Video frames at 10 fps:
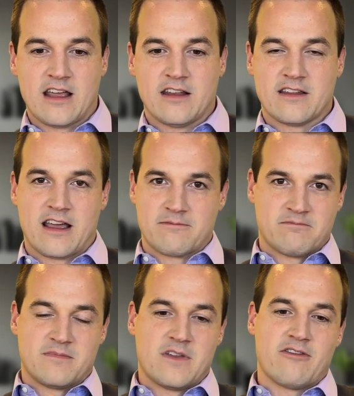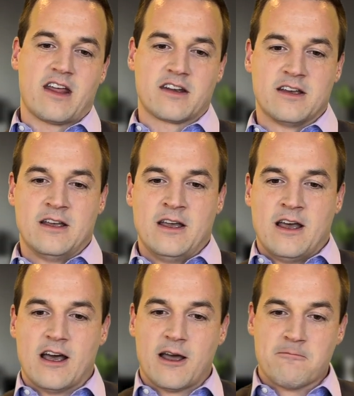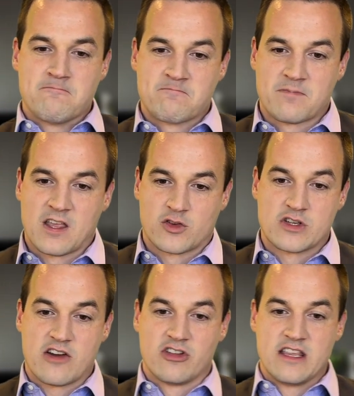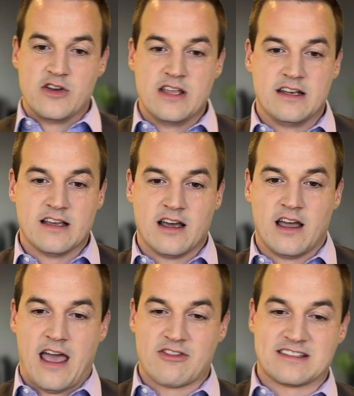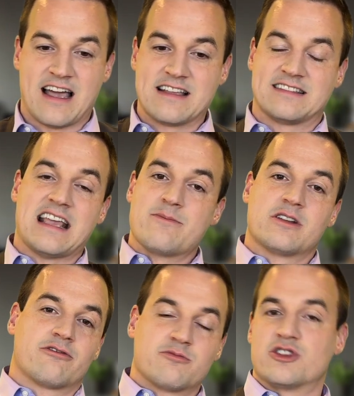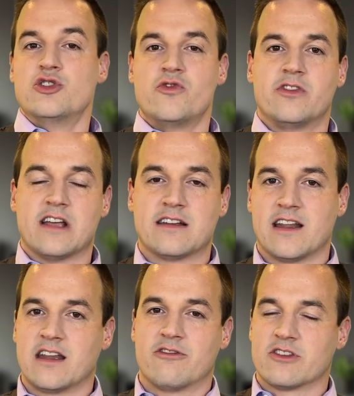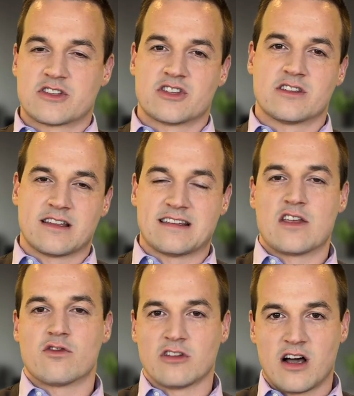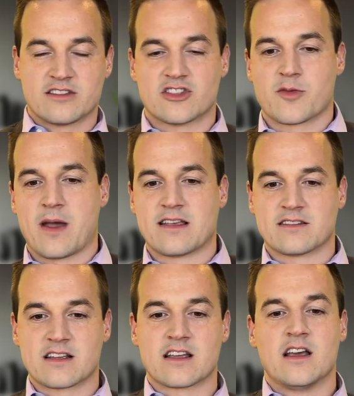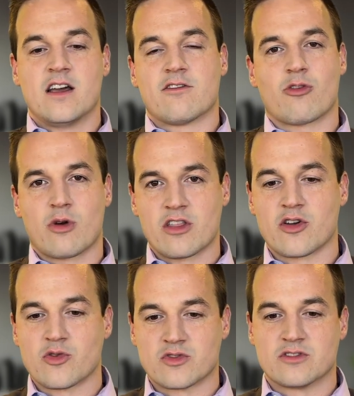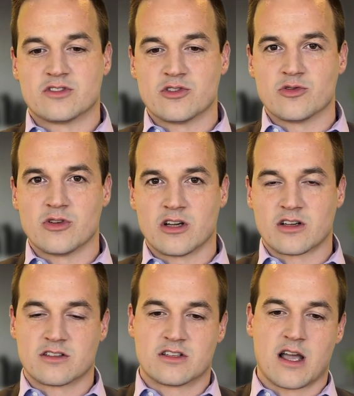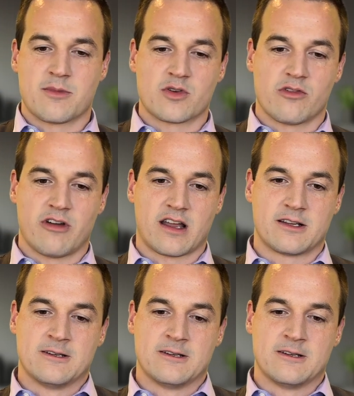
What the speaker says: that event. So generally, you need to have a signed statement from 2 attending physicians that say you've lost your capacity for one of those to come into effect.